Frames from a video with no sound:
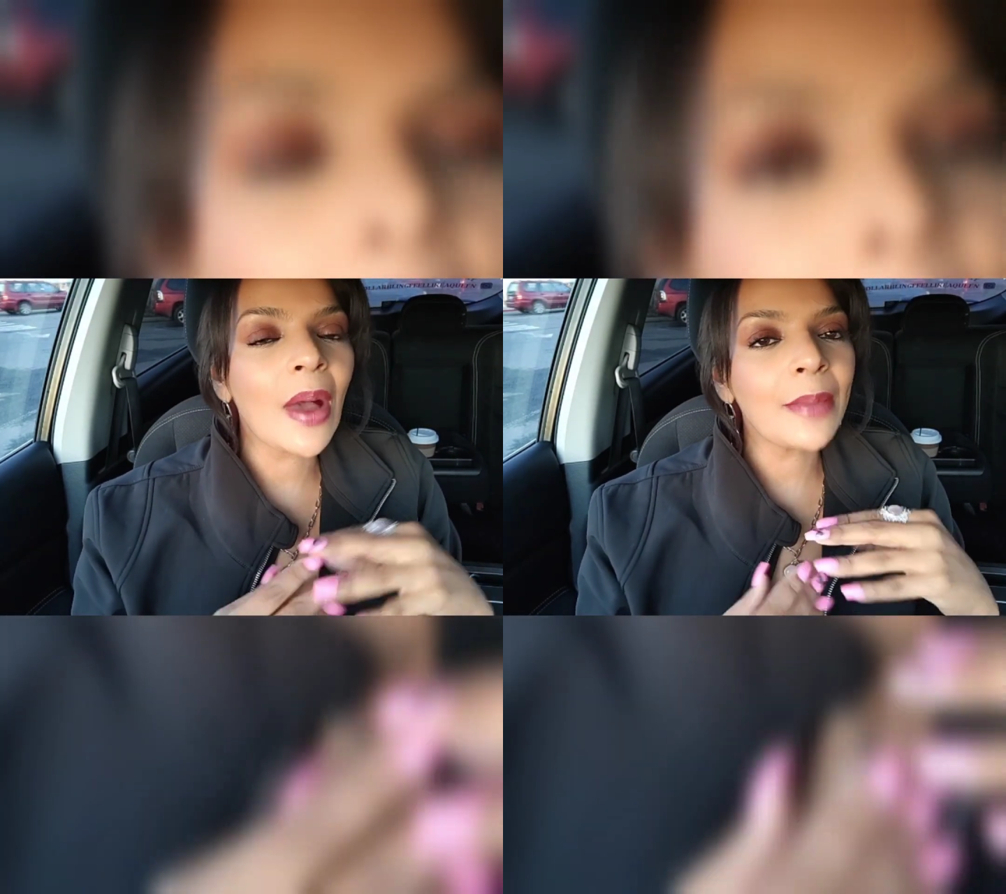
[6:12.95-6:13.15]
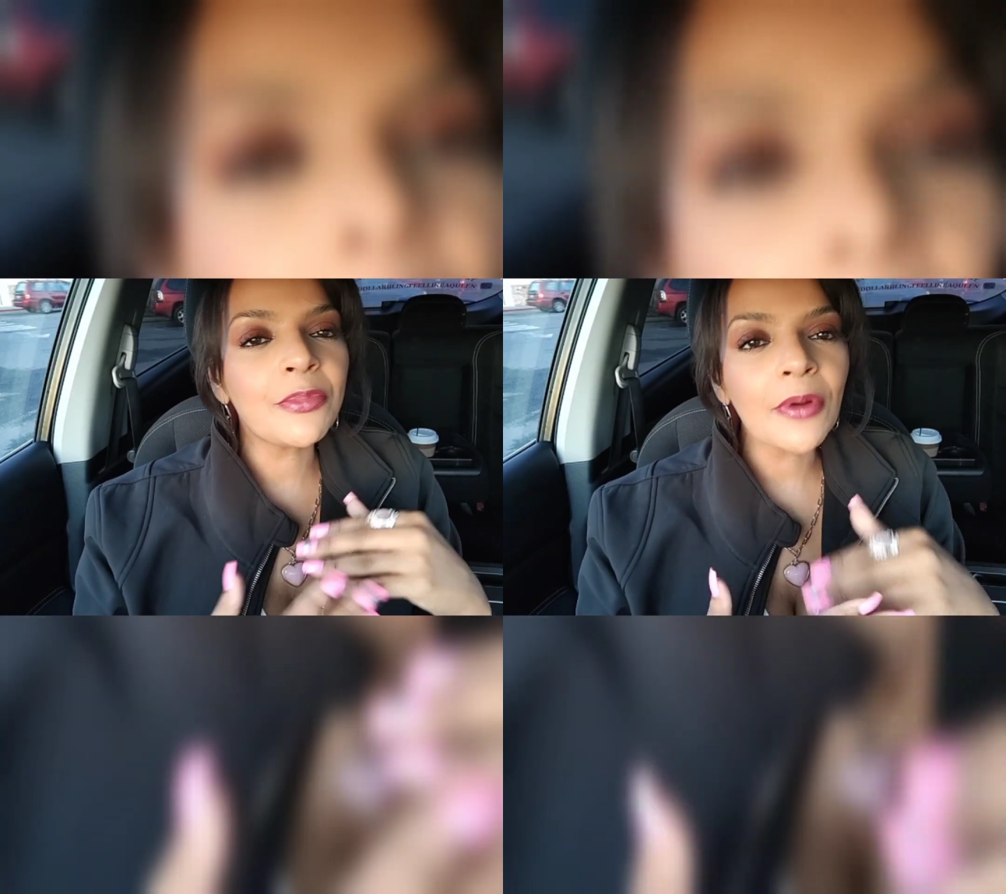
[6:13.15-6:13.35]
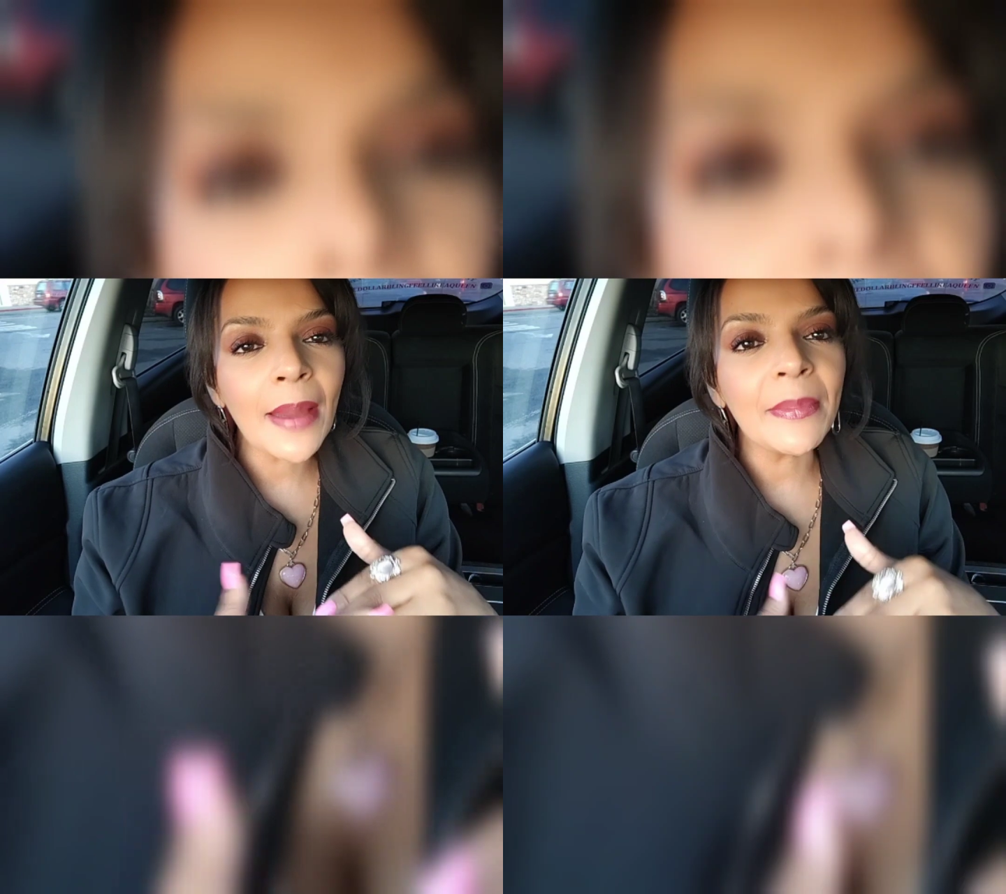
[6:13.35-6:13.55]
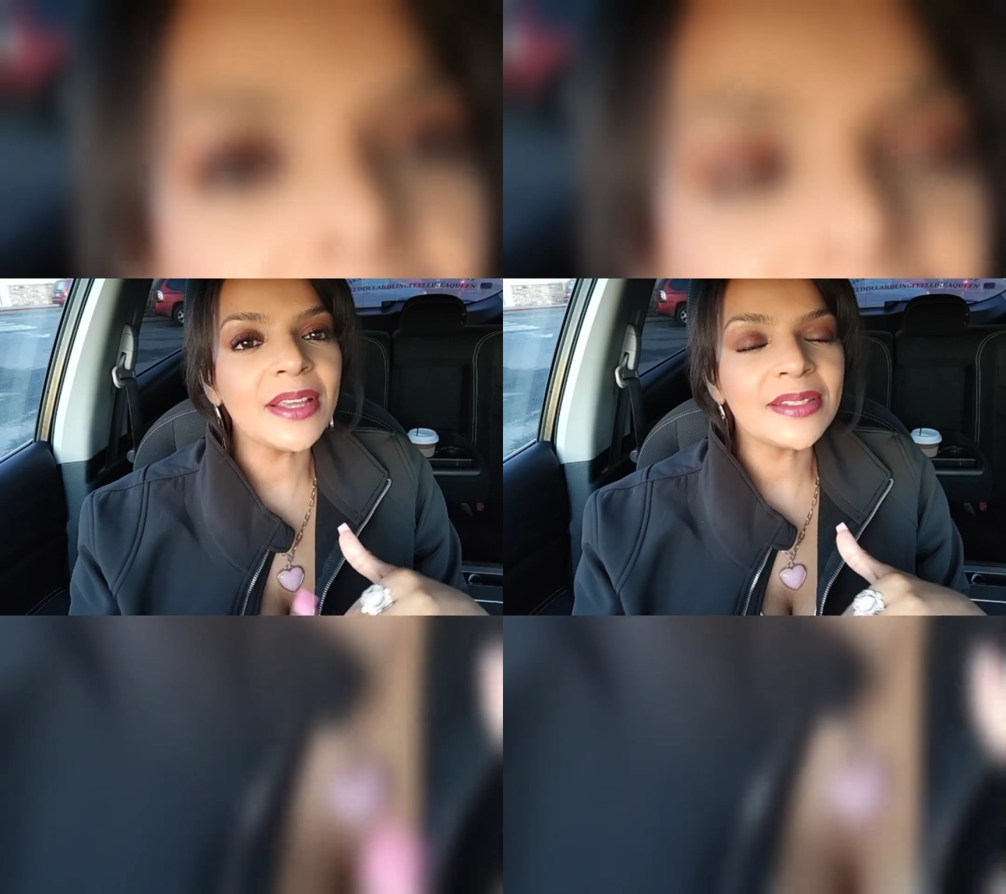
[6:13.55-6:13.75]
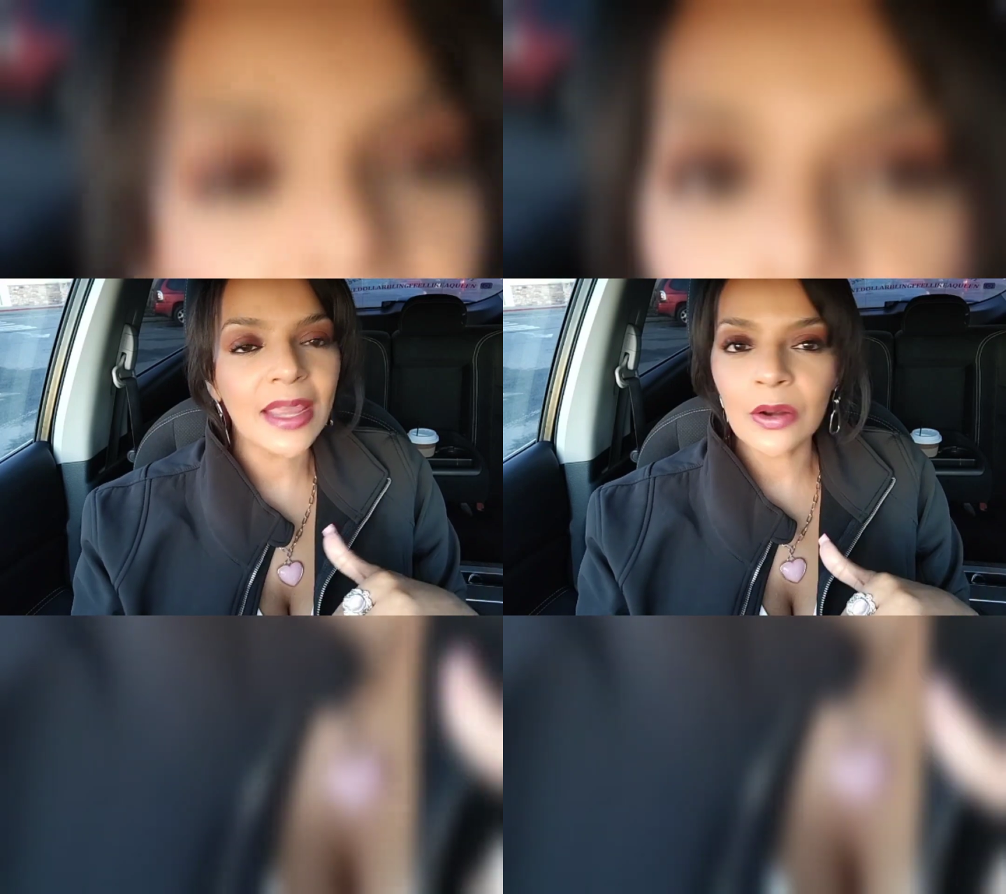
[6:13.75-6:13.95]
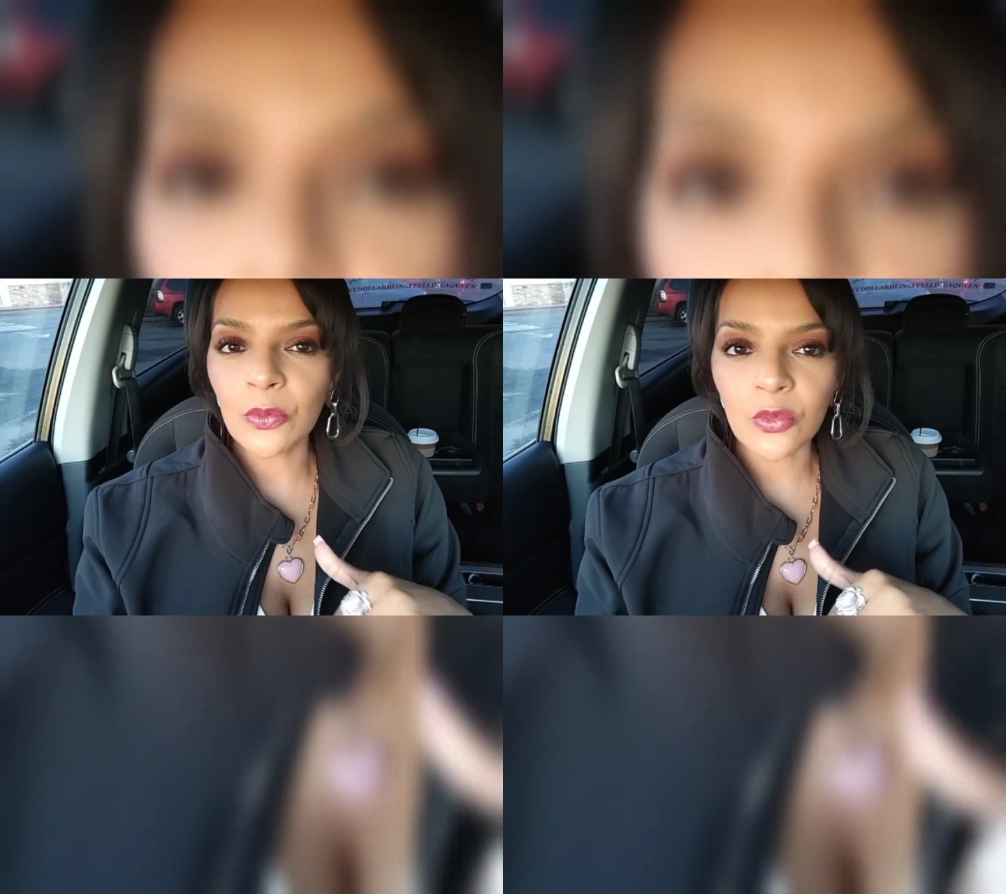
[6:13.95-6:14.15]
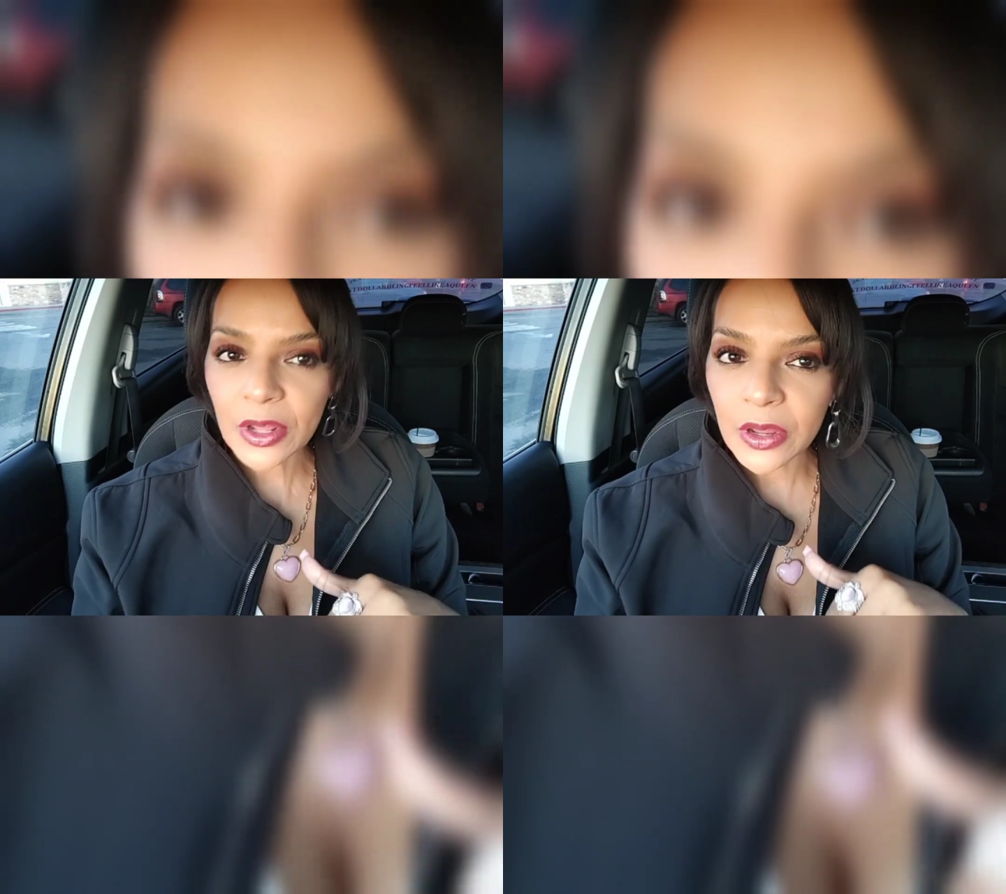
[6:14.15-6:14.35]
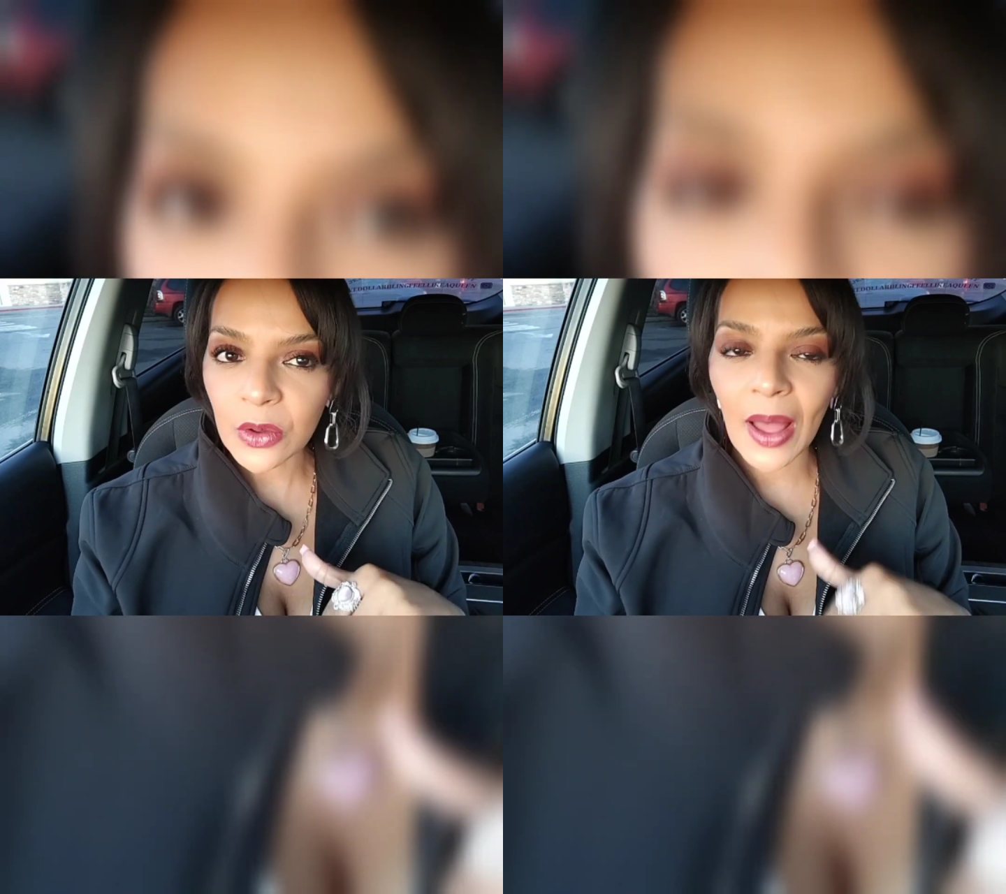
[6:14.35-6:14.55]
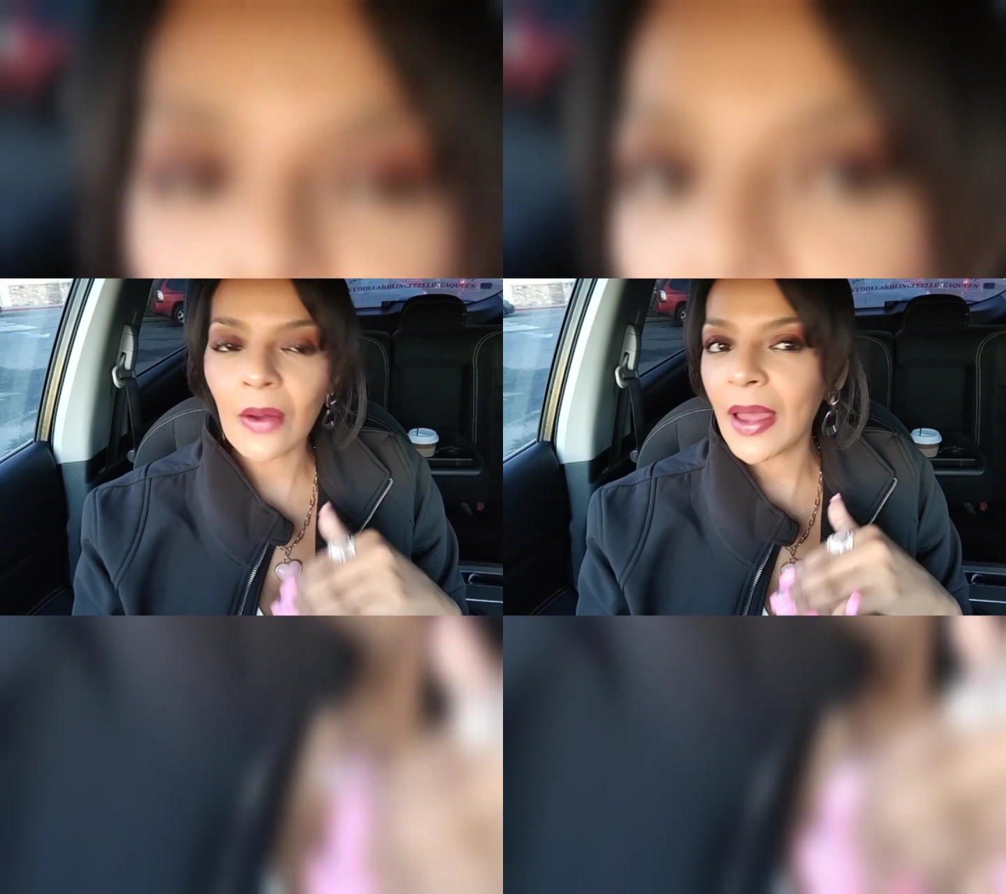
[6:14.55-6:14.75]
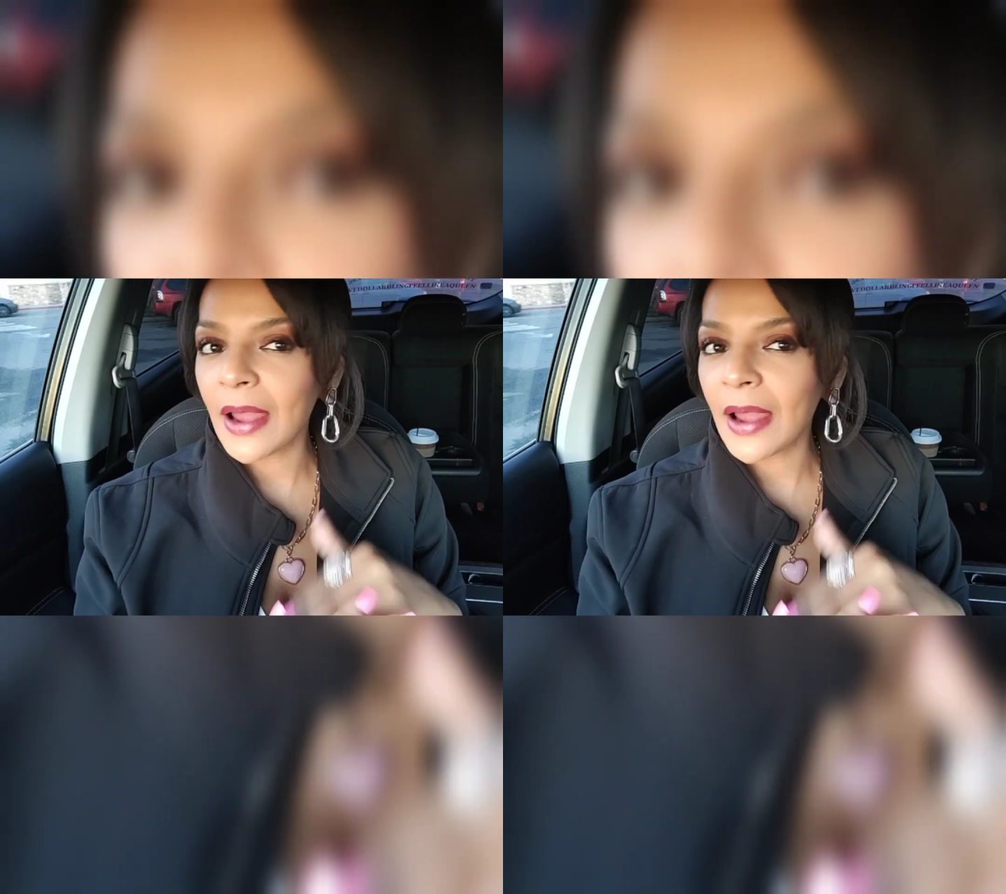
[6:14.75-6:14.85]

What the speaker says: I prep my skin really well